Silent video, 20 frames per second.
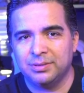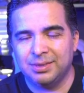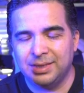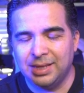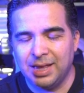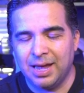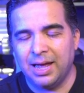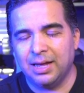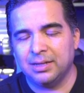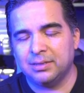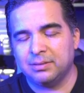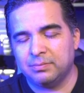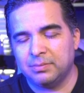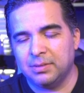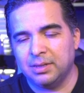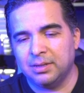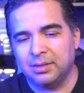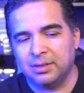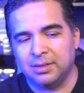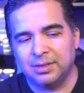that
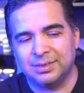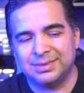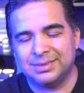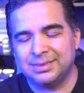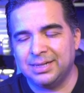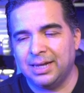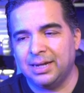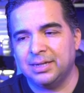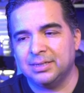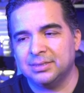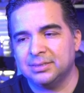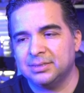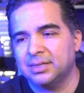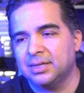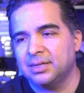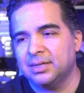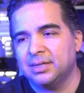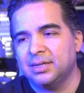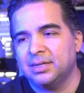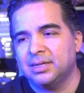settings
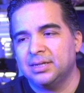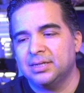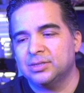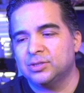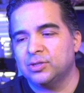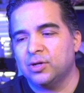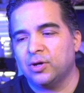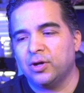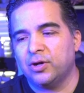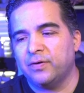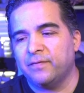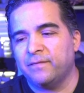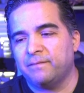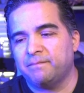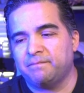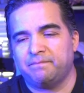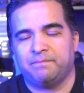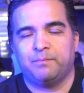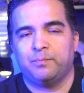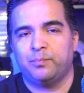is not going to
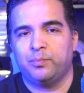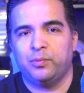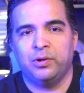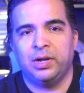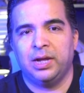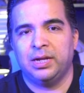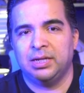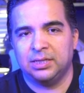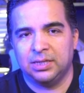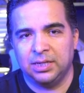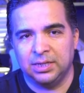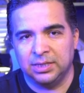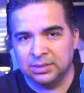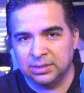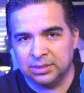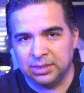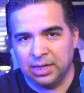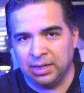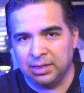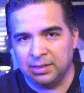put anything
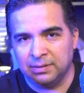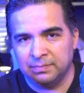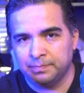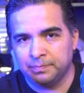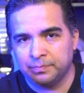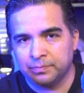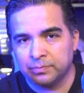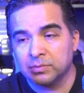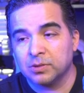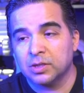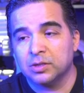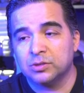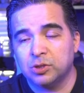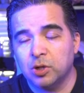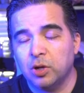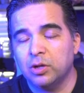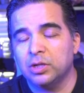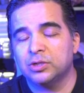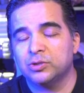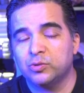inside.
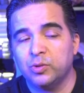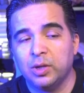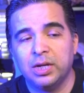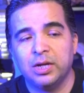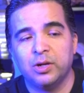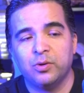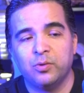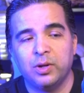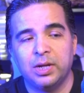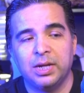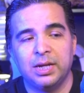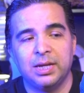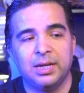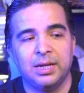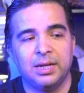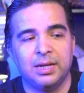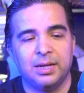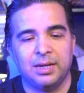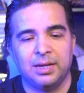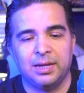So it really,
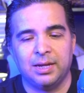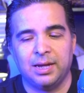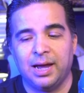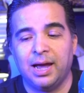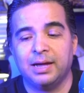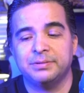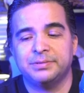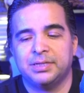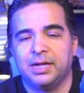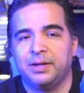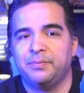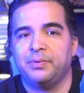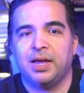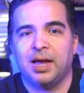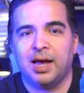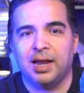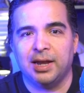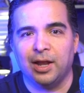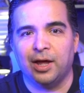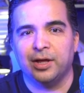really has saved me
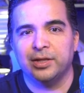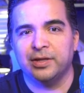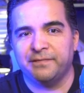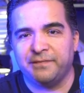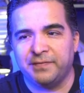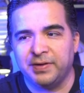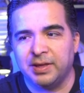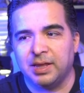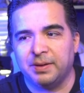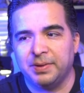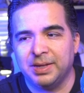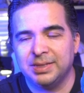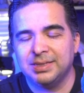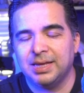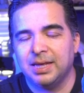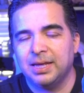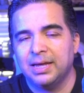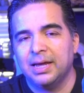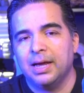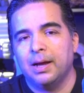a lot of filament,
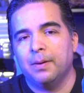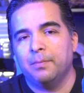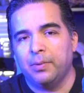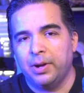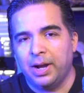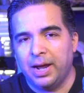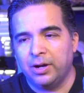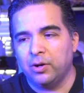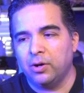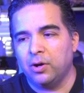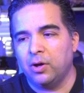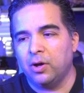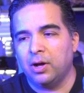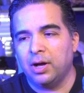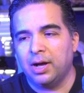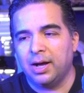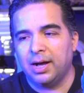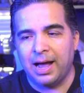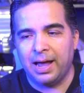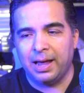but I don't
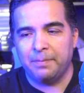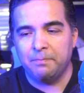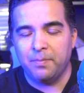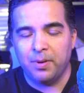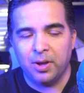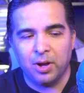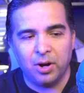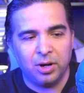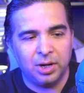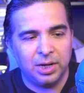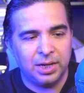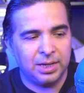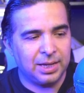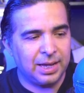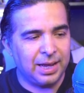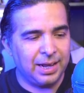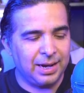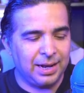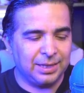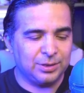know. I barely
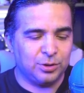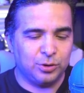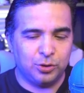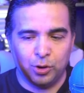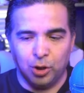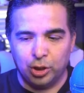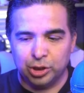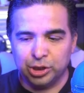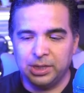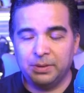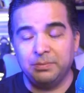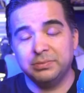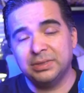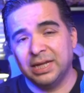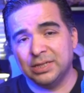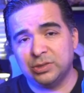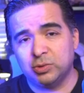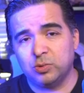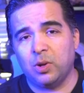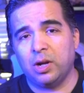cannot touch them.
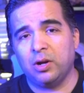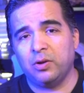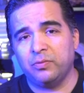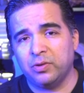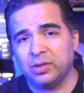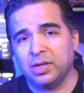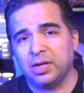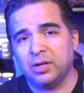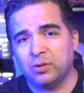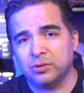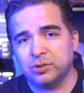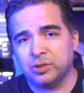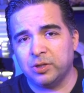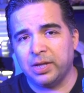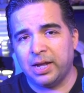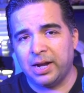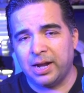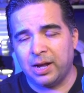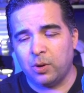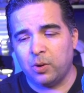That's one of the things also
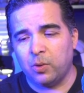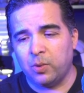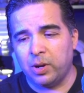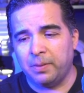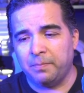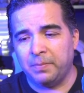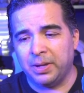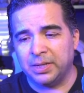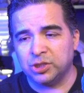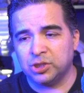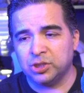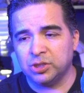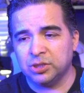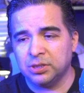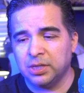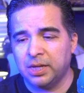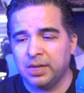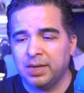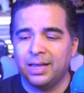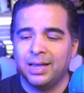that I want to mention.
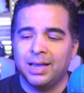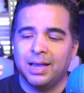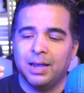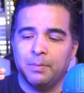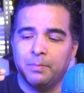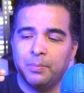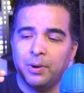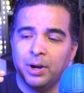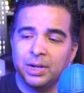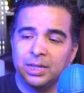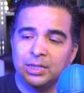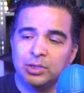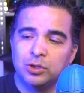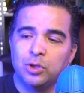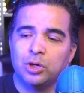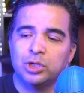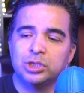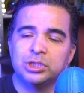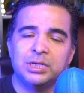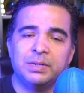Barely
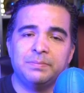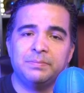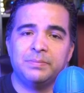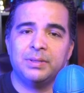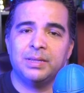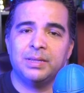touch them.